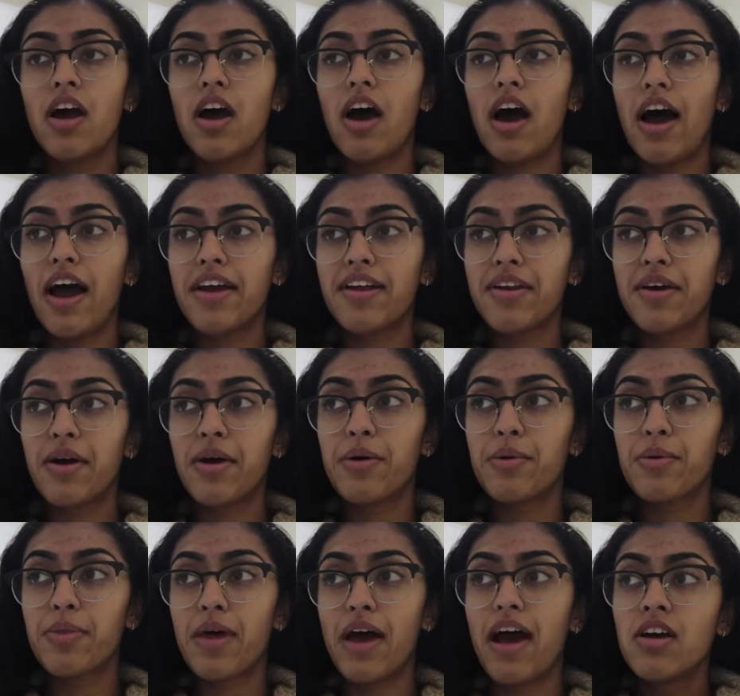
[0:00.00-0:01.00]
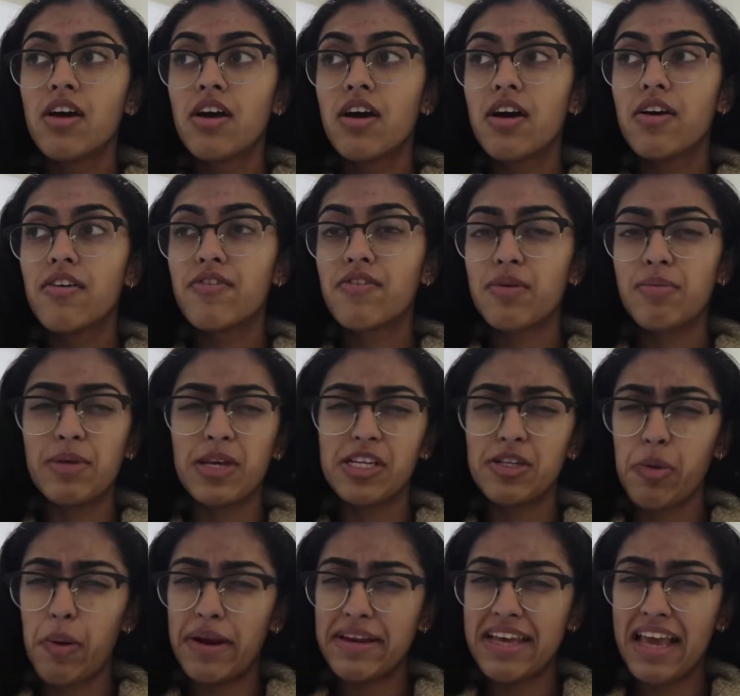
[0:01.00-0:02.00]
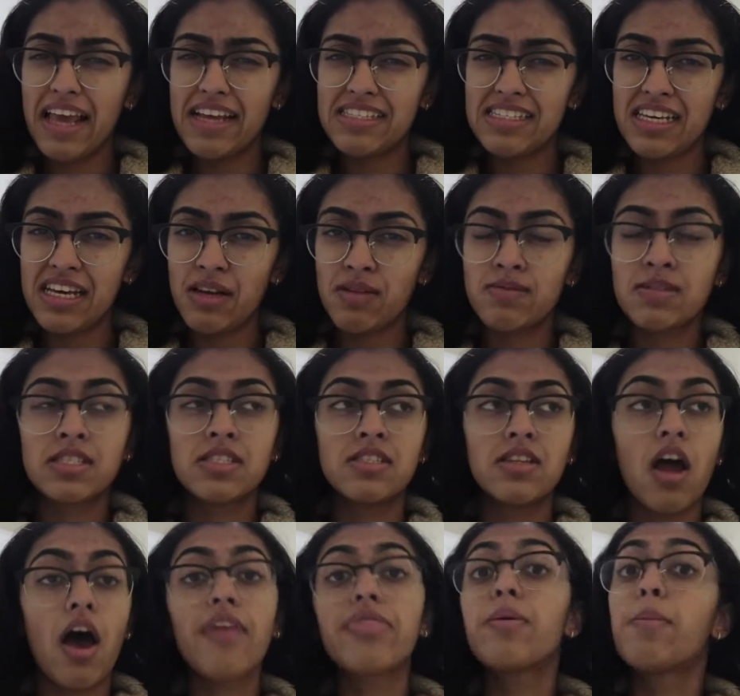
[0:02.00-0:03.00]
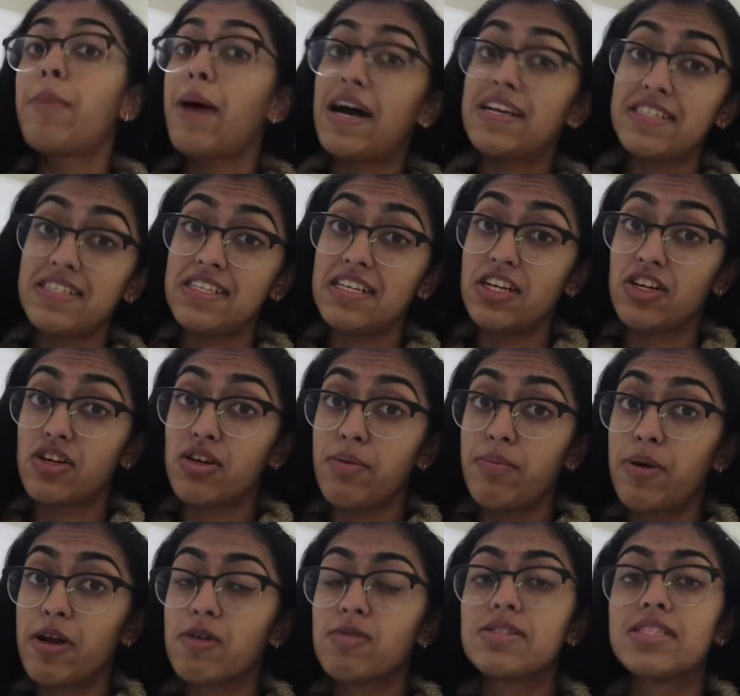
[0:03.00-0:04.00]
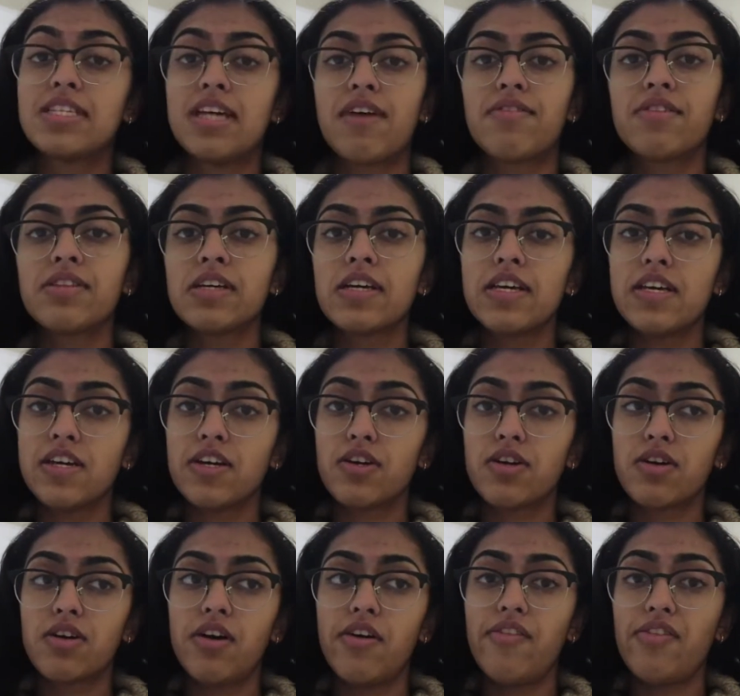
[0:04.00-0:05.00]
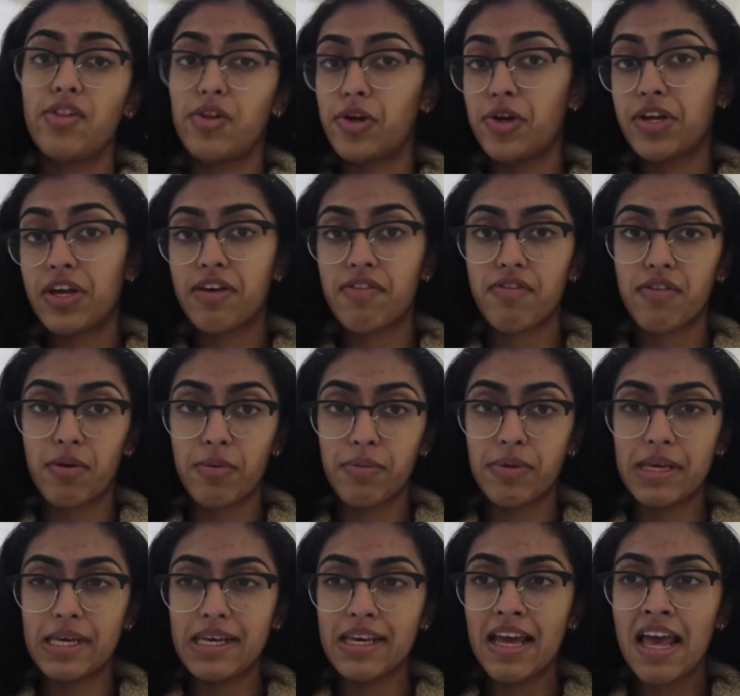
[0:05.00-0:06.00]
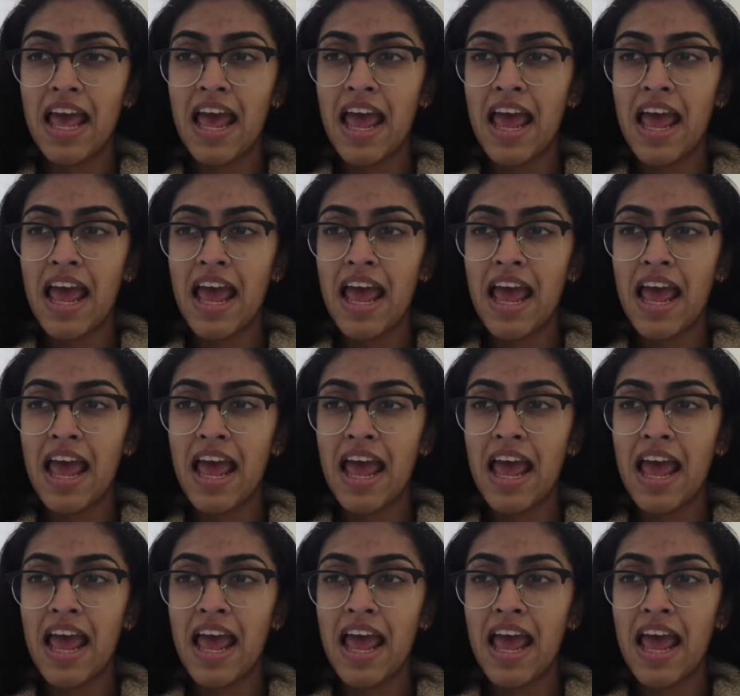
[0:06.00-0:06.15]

I know that for me, 2018 was not the best year, but it was definitely a year of learning for me.